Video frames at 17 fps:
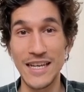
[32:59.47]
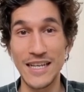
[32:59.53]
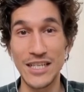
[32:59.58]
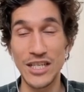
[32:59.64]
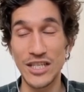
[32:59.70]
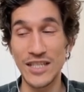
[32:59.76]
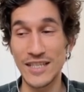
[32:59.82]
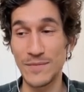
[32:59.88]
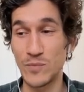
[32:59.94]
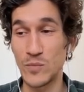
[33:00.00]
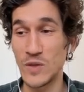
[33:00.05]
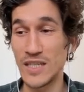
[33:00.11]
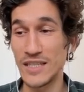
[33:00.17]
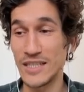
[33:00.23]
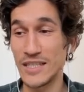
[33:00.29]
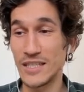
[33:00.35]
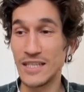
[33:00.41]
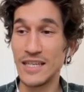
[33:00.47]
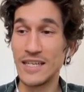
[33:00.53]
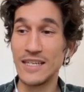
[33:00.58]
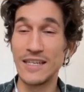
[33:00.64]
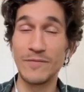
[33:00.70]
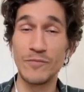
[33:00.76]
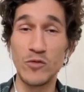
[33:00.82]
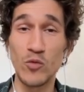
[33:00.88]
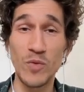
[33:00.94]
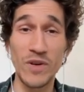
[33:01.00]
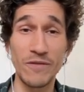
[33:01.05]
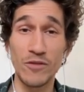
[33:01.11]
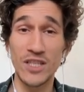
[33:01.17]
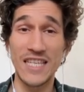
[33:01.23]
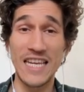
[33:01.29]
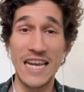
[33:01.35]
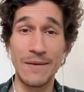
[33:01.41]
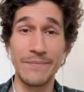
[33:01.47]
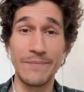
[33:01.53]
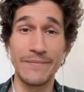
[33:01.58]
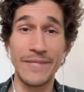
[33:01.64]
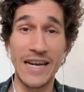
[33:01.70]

just built 2 previous games.